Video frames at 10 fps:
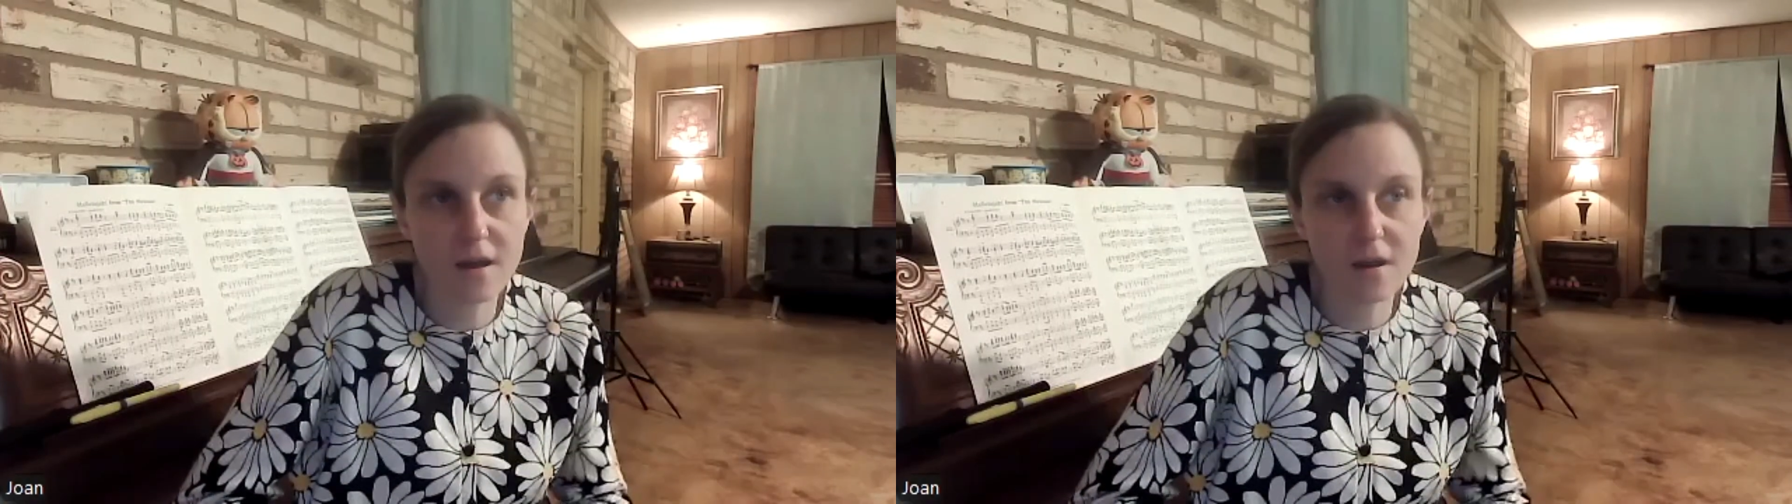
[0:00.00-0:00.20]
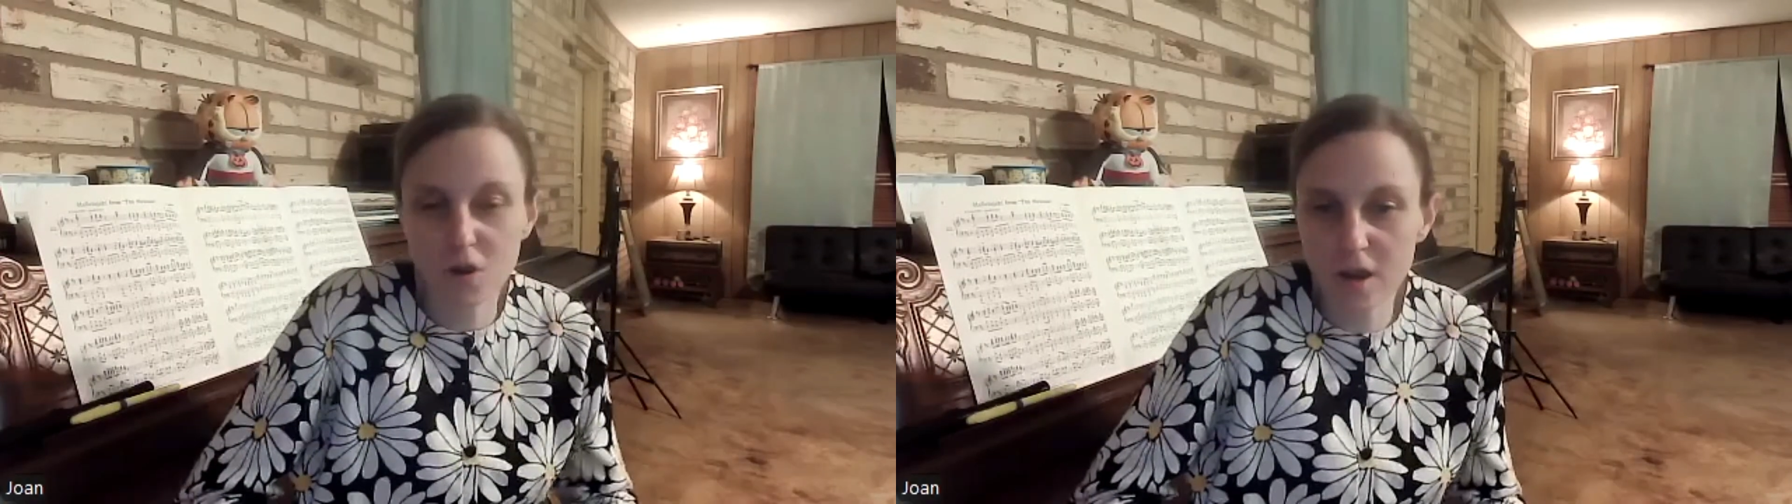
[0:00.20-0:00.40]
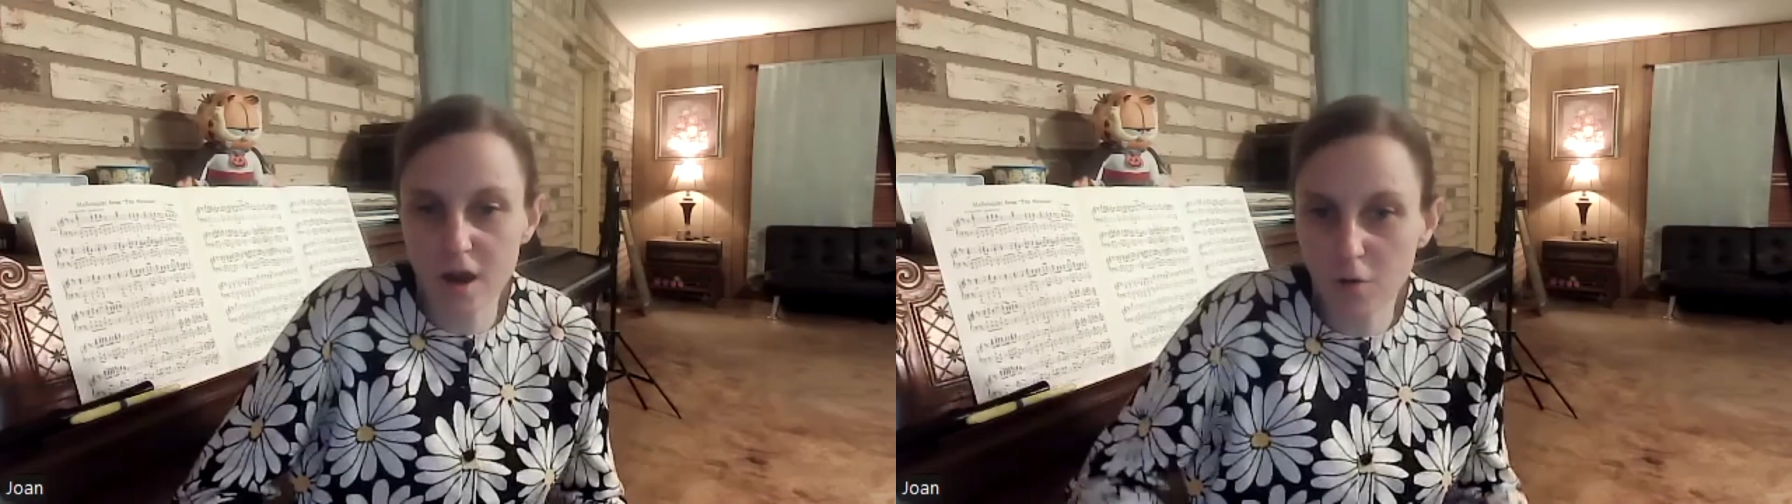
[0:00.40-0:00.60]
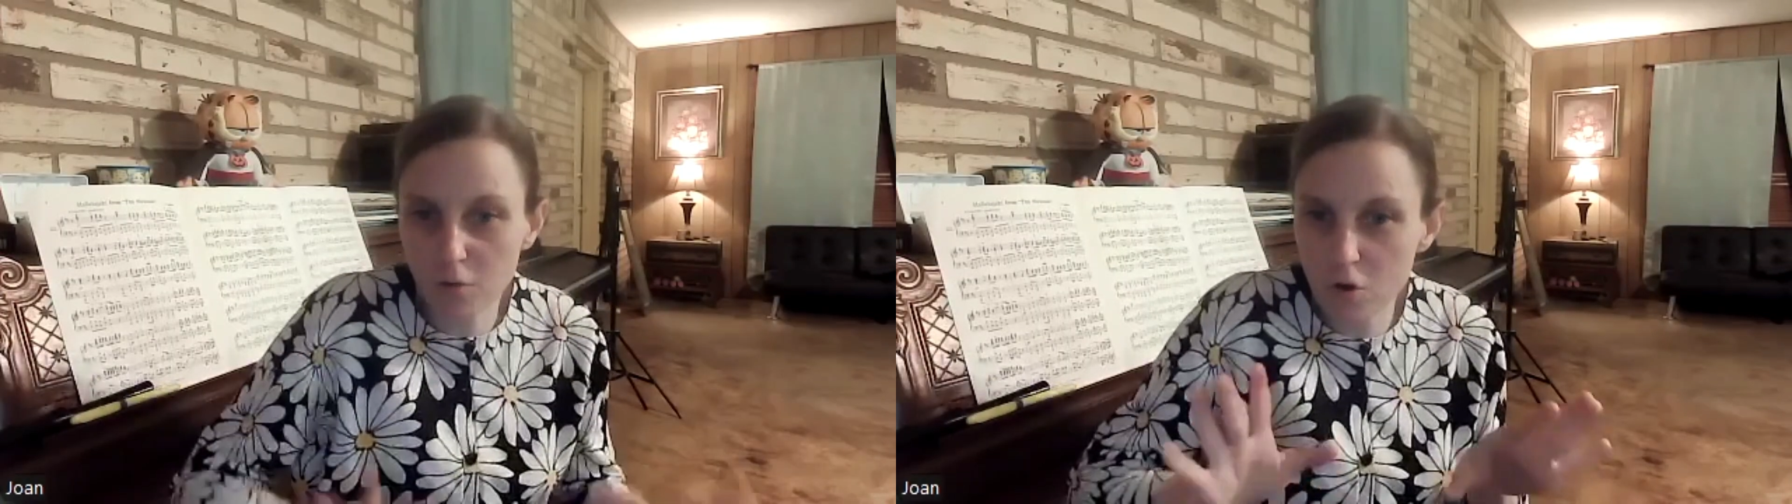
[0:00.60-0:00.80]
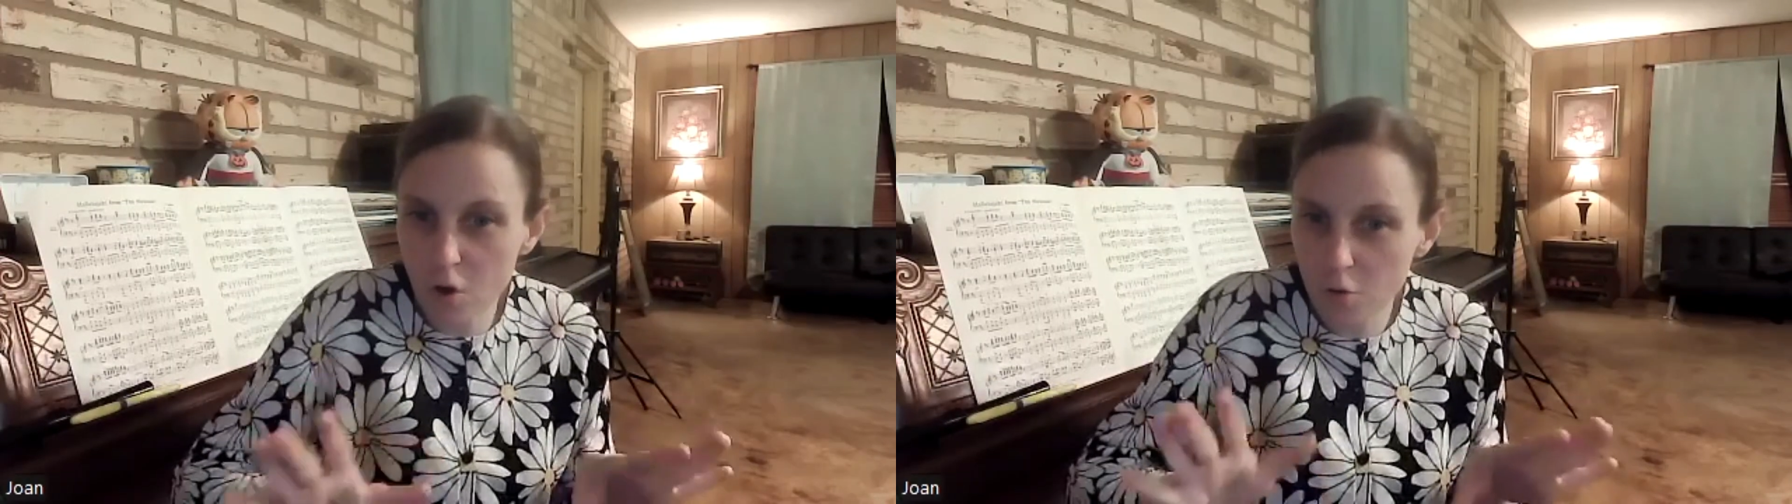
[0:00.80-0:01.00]
Now,
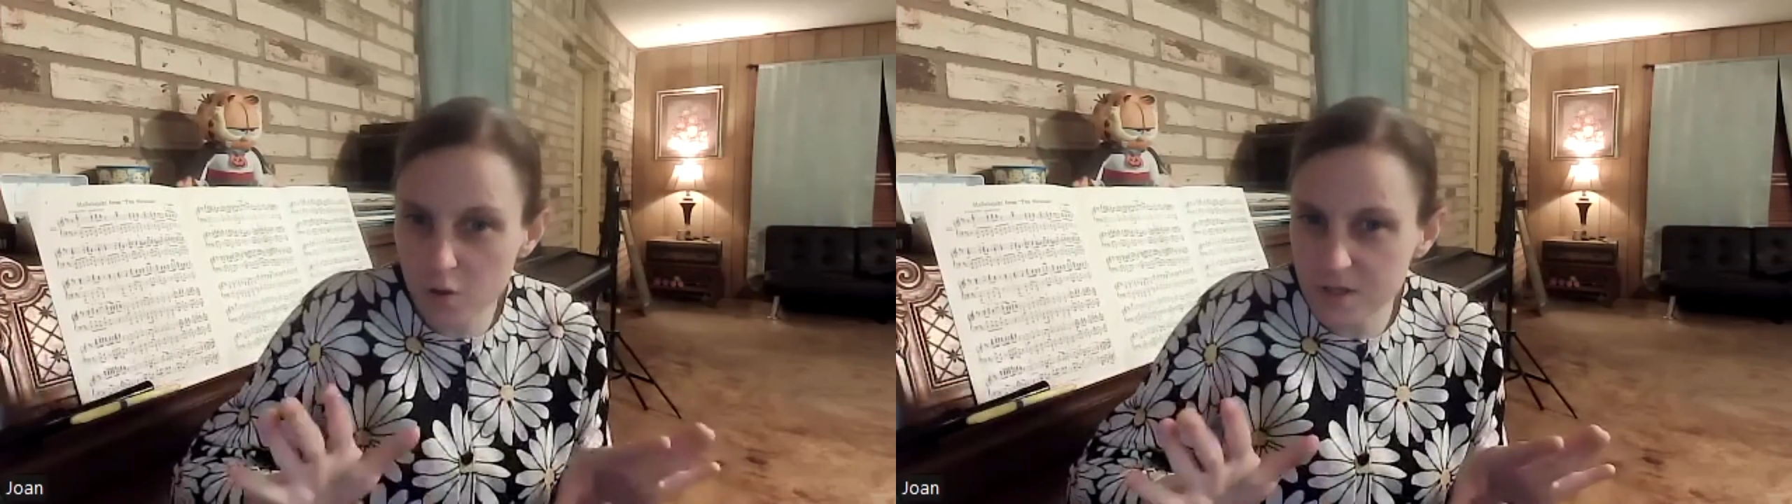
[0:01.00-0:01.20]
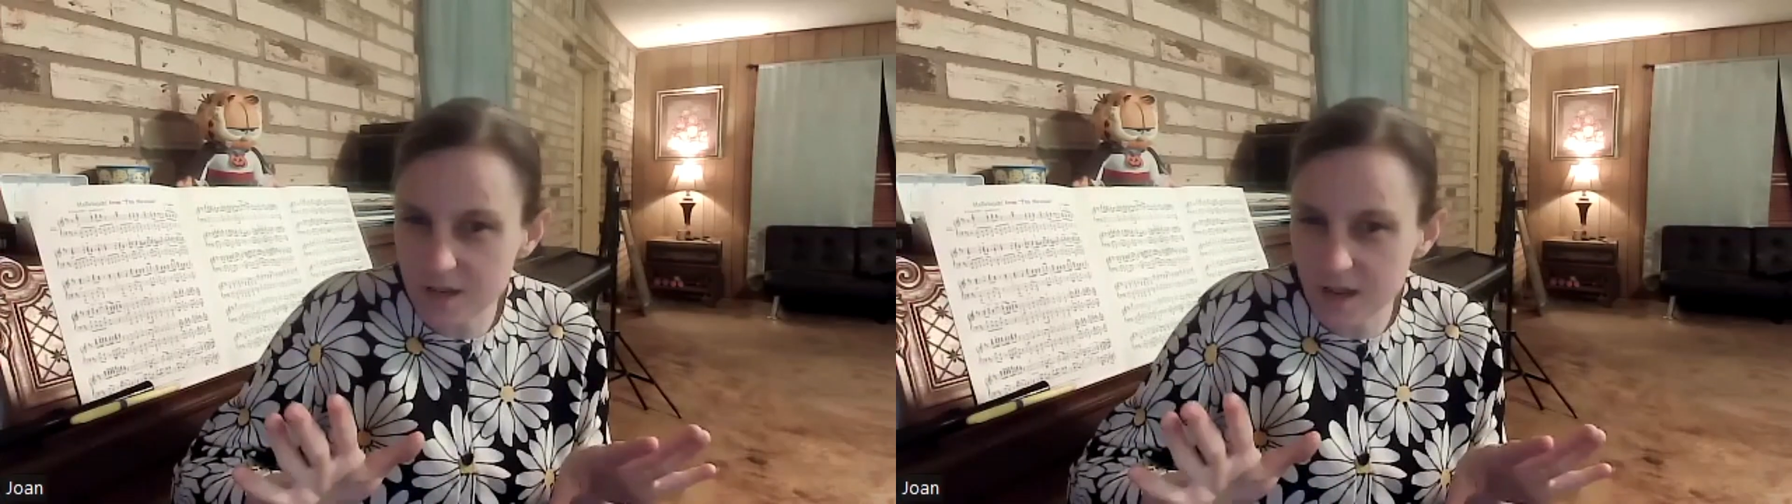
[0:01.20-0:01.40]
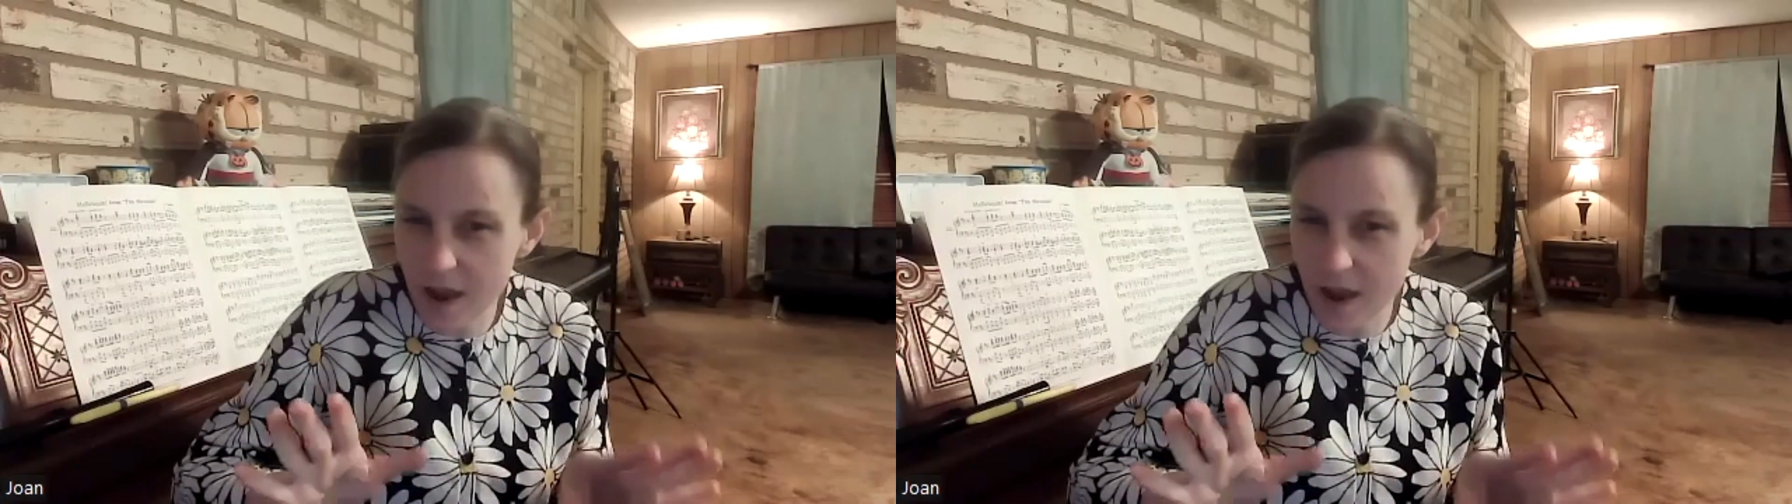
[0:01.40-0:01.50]
notice